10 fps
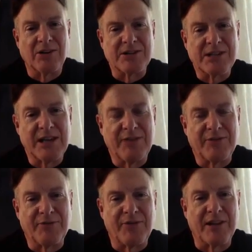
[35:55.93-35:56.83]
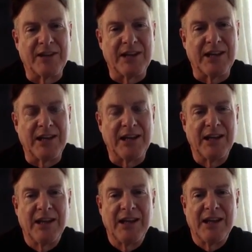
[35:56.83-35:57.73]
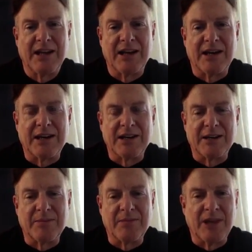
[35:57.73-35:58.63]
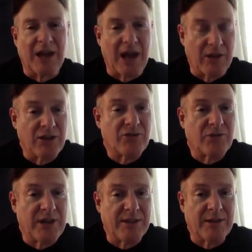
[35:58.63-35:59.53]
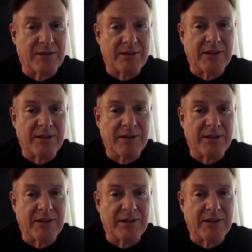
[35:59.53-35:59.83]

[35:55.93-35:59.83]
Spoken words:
safe and friendly, how they treat the